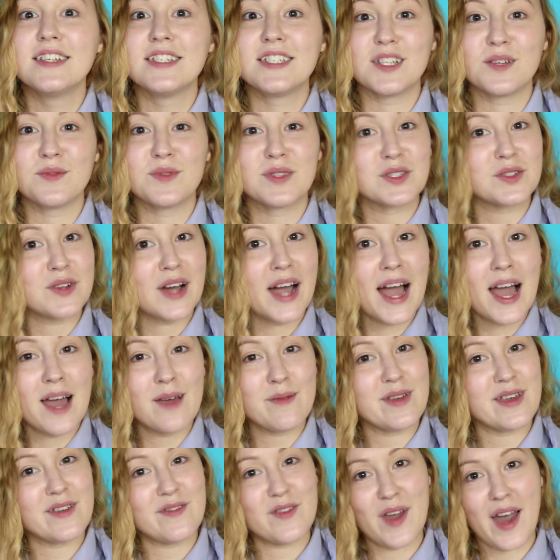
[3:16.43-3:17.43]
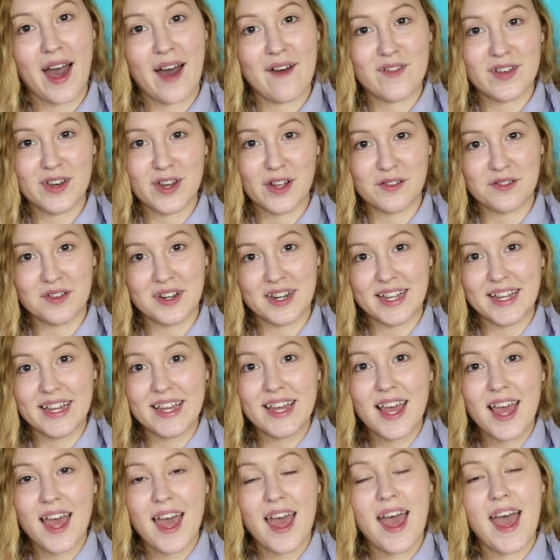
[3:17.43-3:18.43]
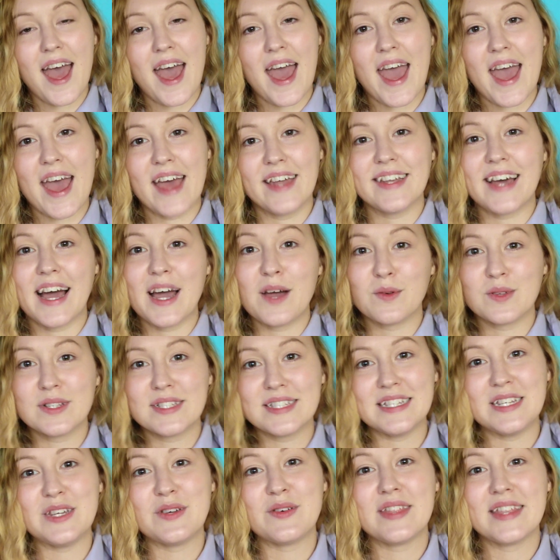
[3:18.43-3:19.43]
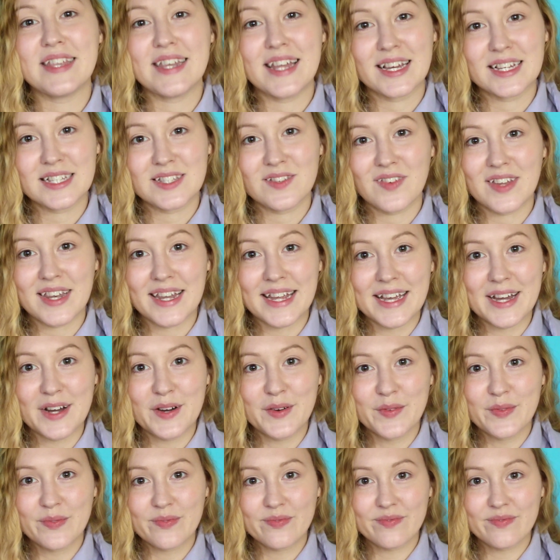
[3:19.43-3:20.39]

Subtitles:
subscribe if you haven't already, and I will see you in the next video.